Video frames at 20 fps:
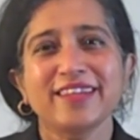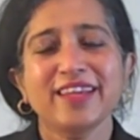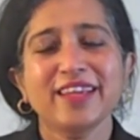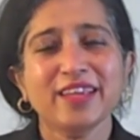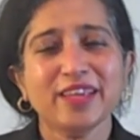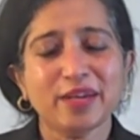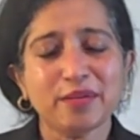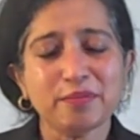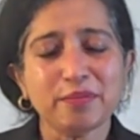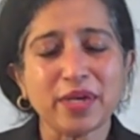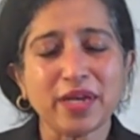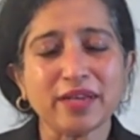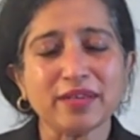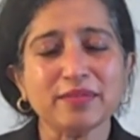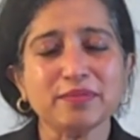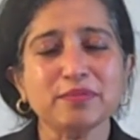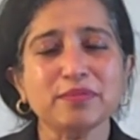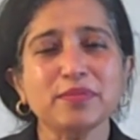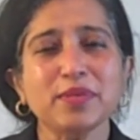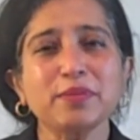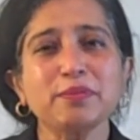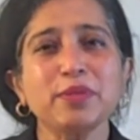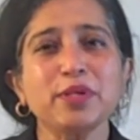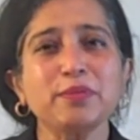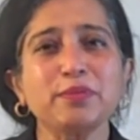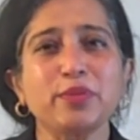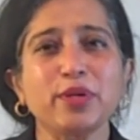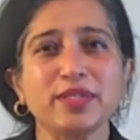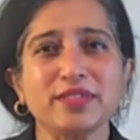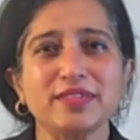and come back and be
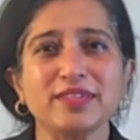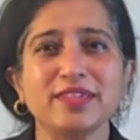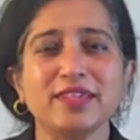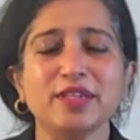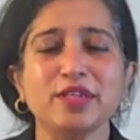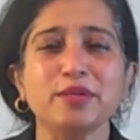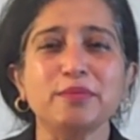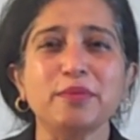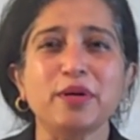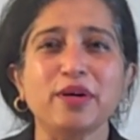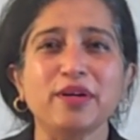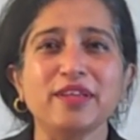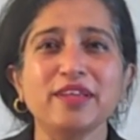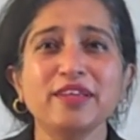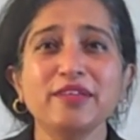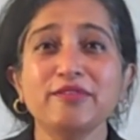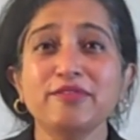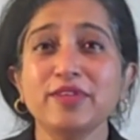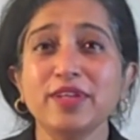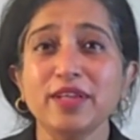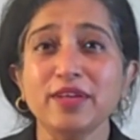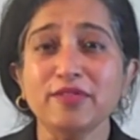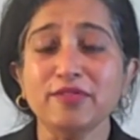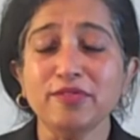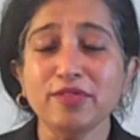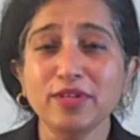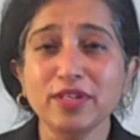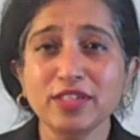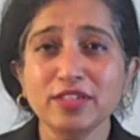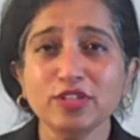present in your body, feeling
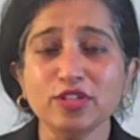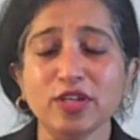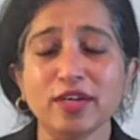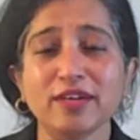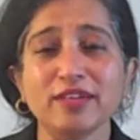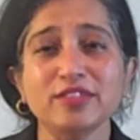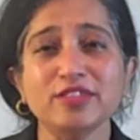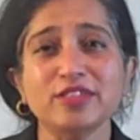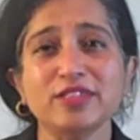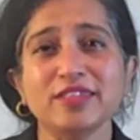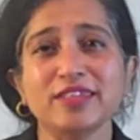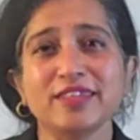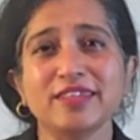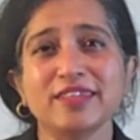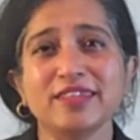fully charged,